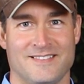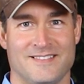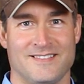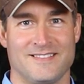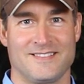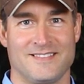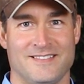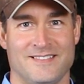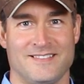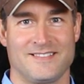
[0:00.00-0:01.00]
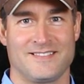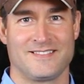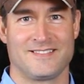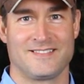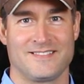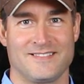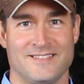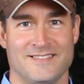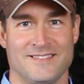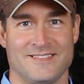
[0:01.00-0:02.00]

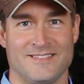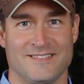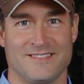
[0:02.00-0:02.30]
[no speech]